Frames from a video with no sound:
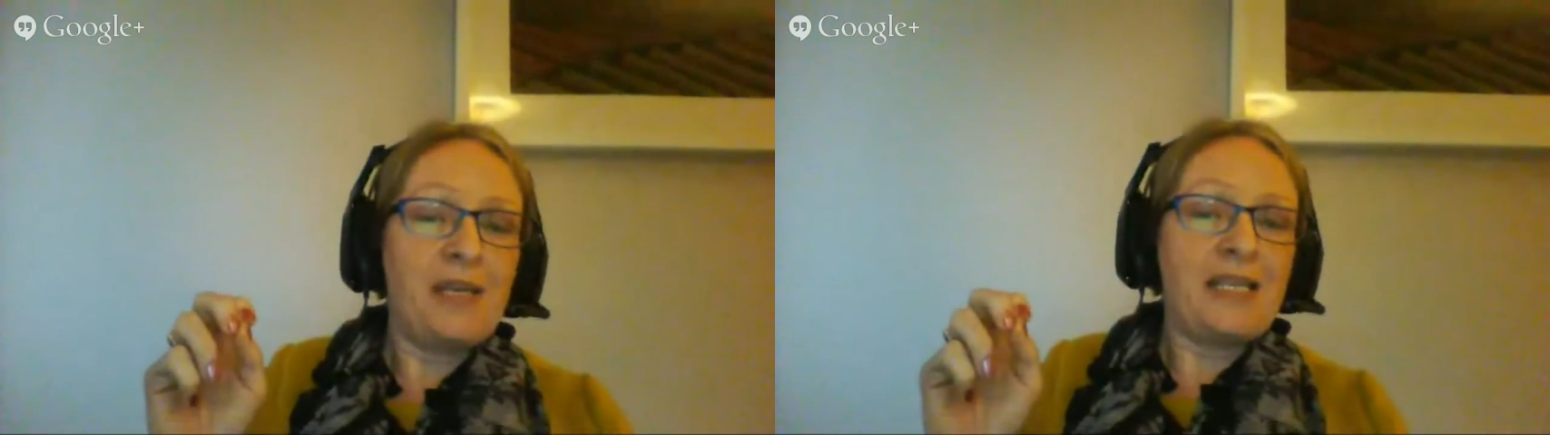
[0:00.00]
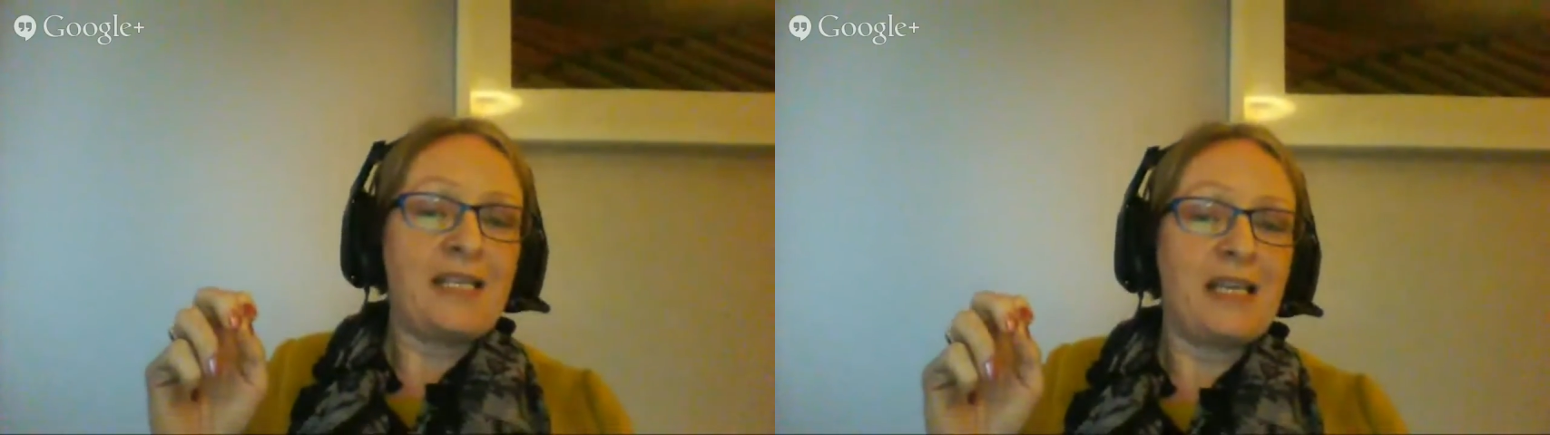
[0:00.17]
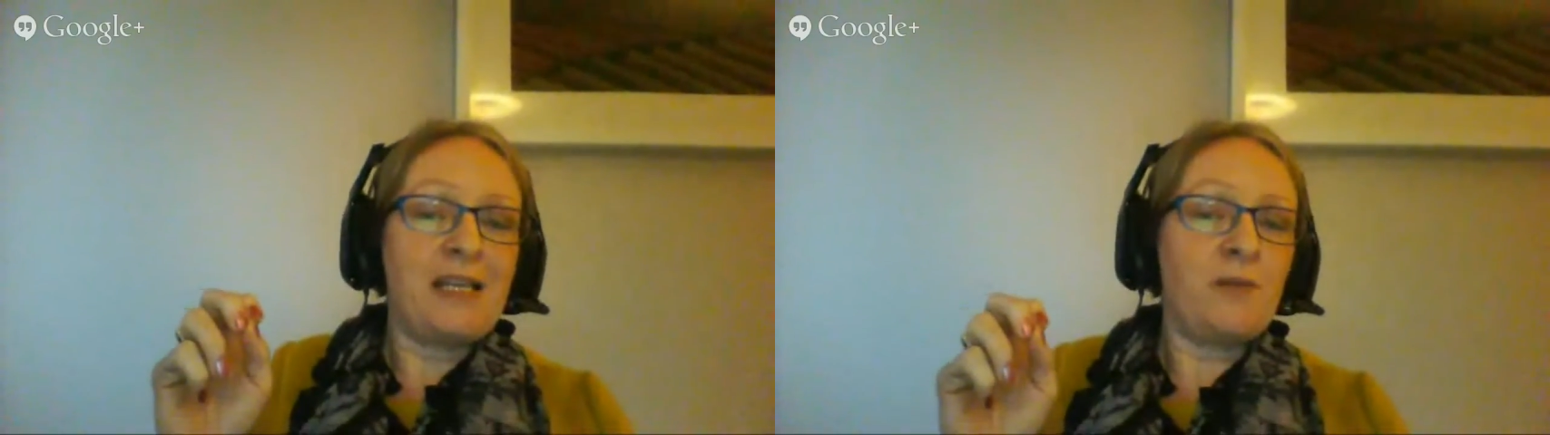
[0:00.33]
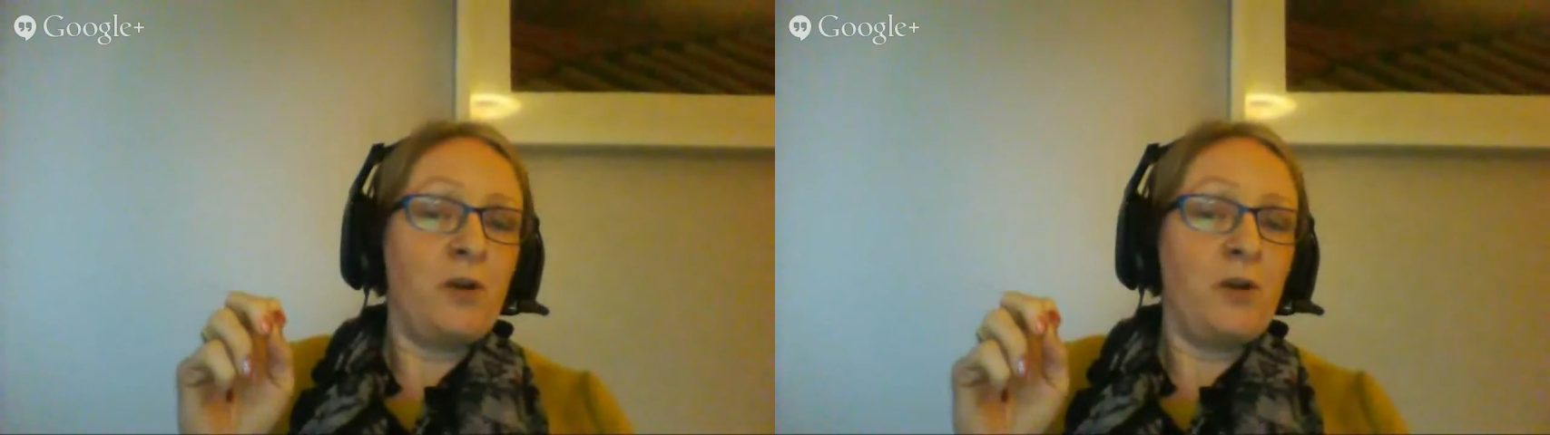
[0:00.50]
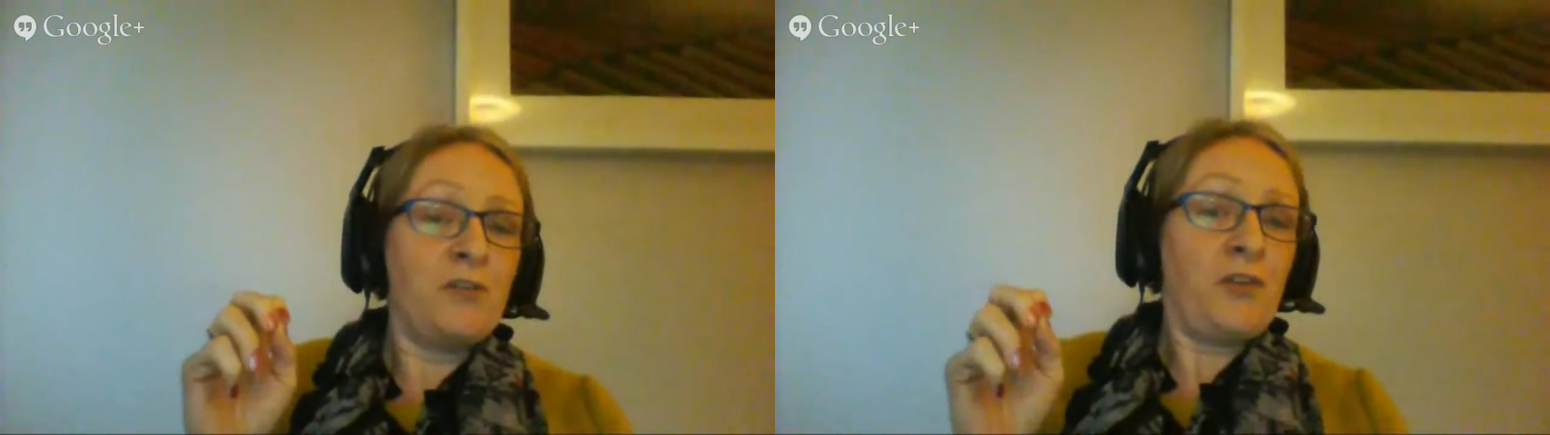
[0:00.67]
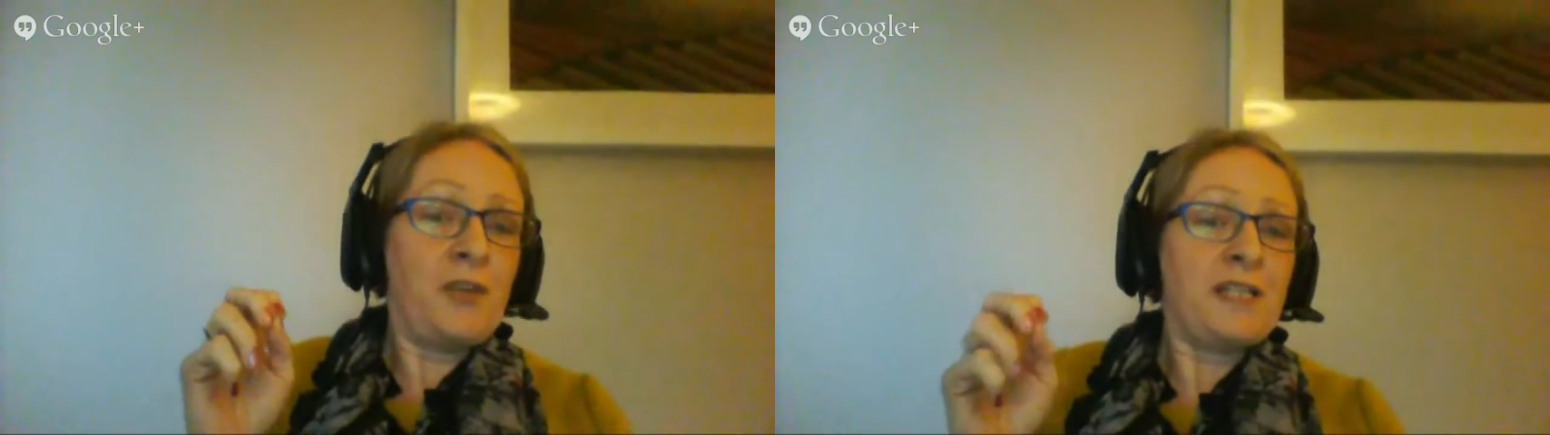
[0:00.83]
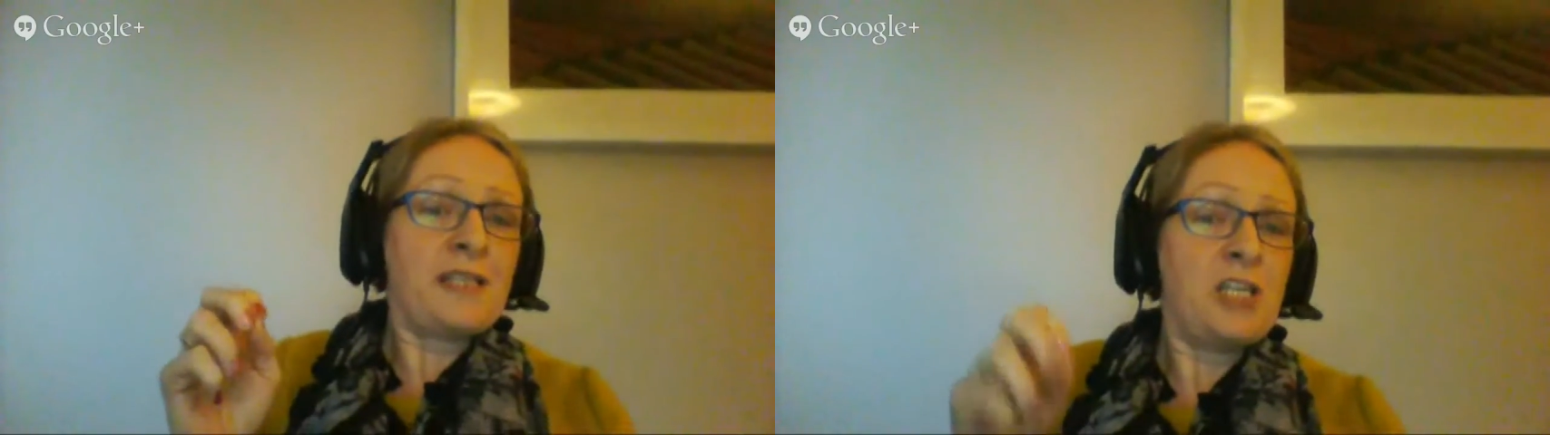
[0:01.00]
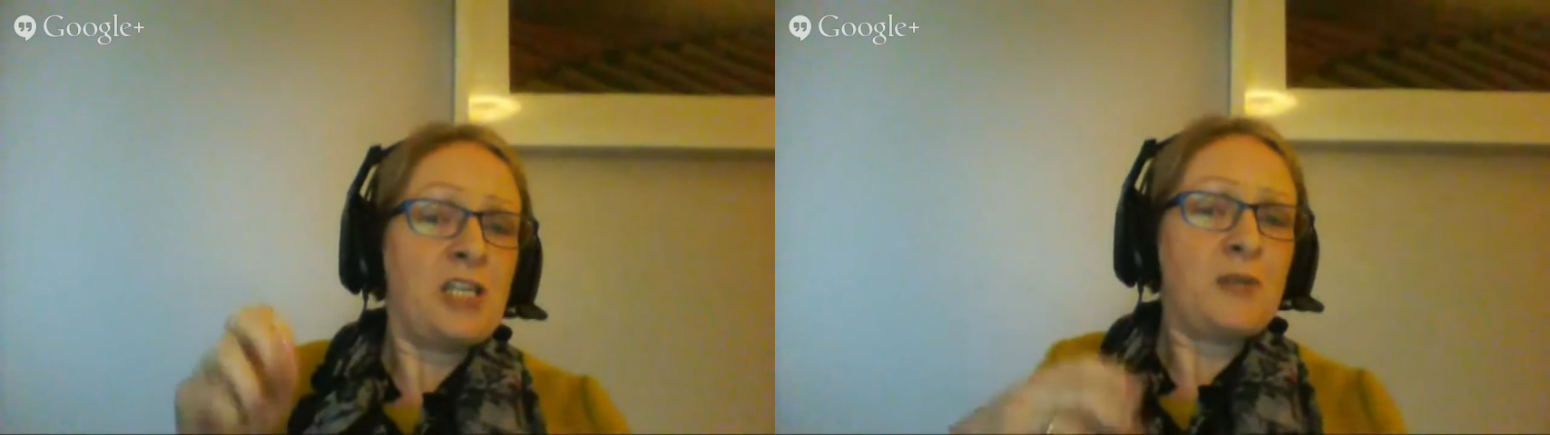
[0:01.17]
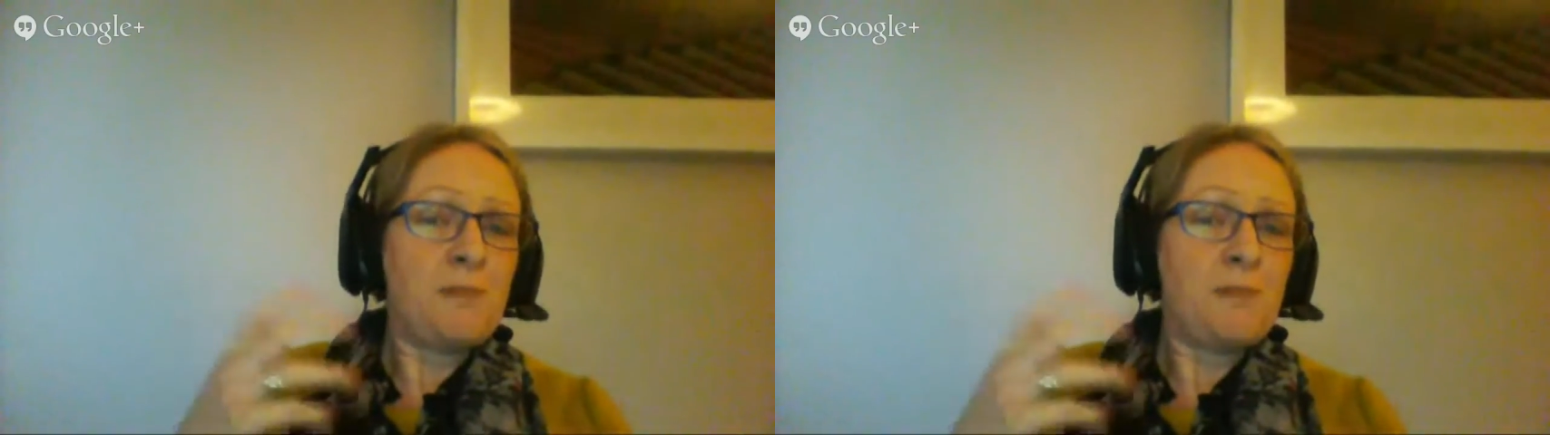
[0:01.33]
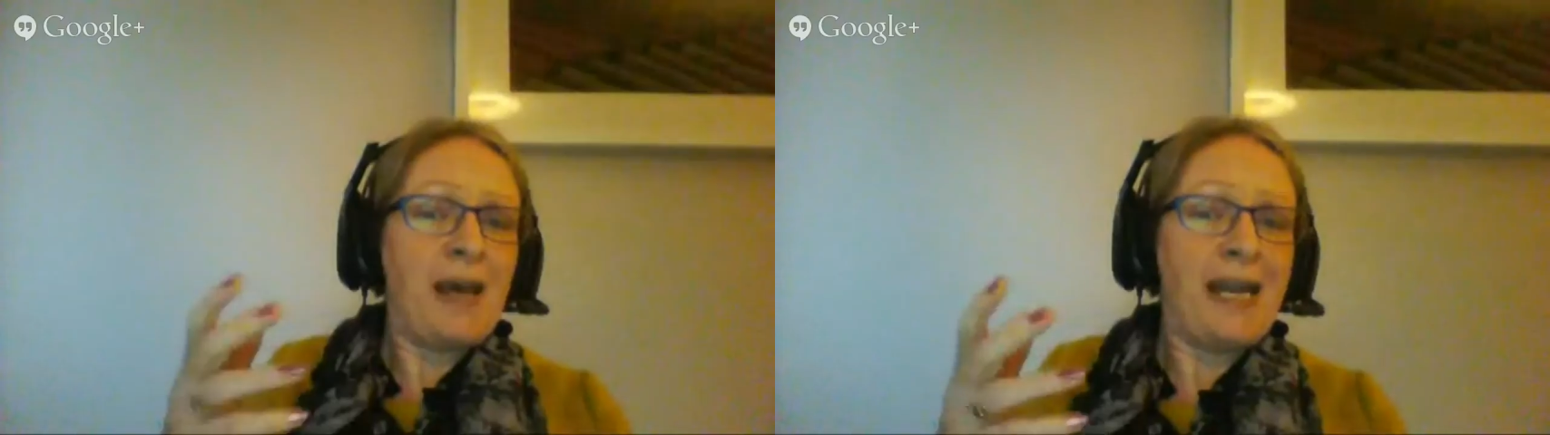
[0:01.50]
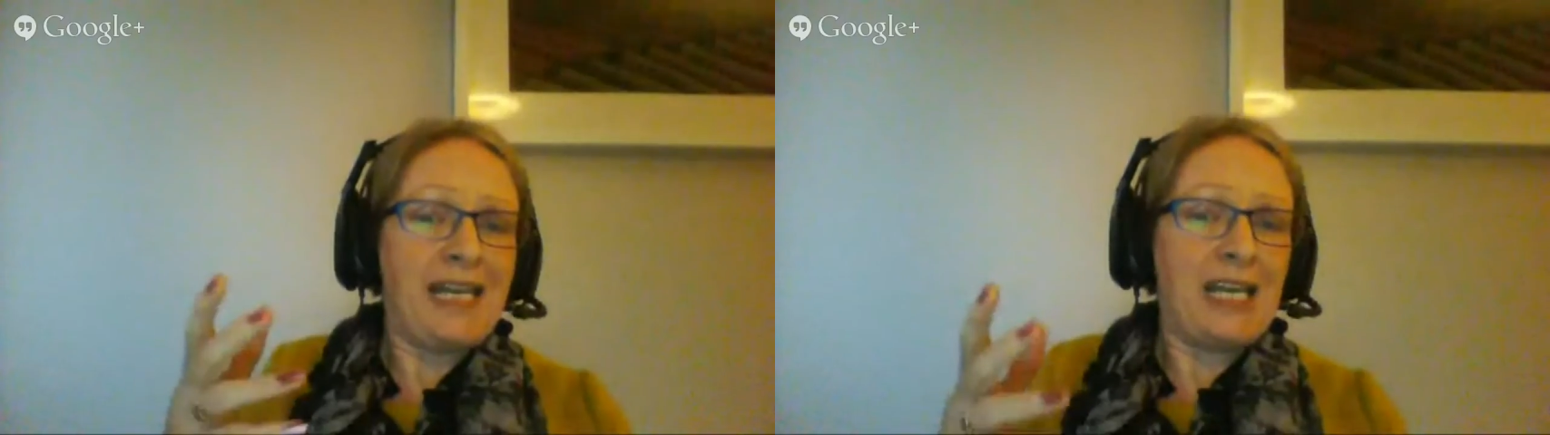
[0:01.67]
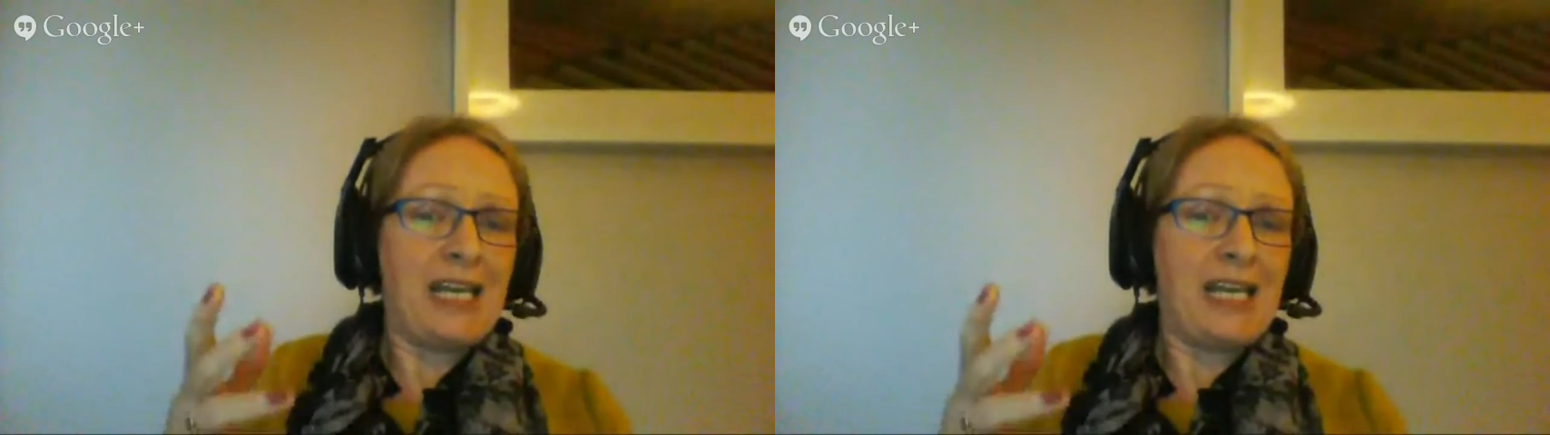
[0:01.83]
is one of the things they do is panic,